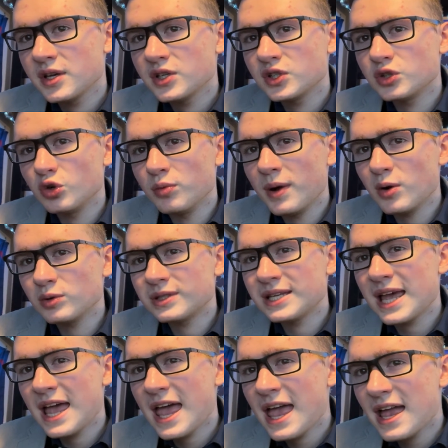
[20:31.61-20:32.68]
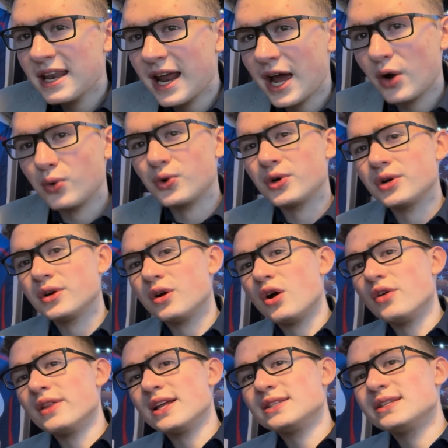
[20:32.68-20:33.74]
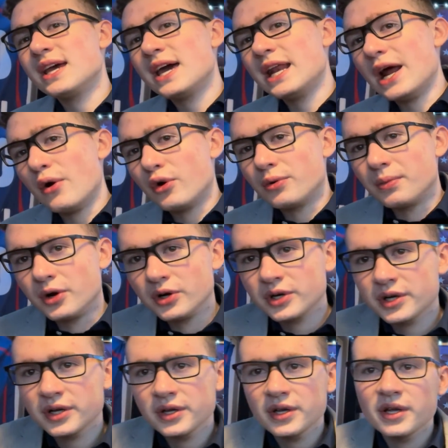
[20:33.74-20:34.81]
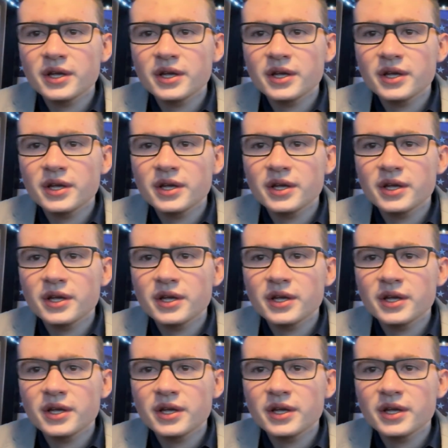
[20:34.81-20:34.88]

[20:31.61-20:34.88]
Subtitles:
So about 10 hour, on that 10 hour mark.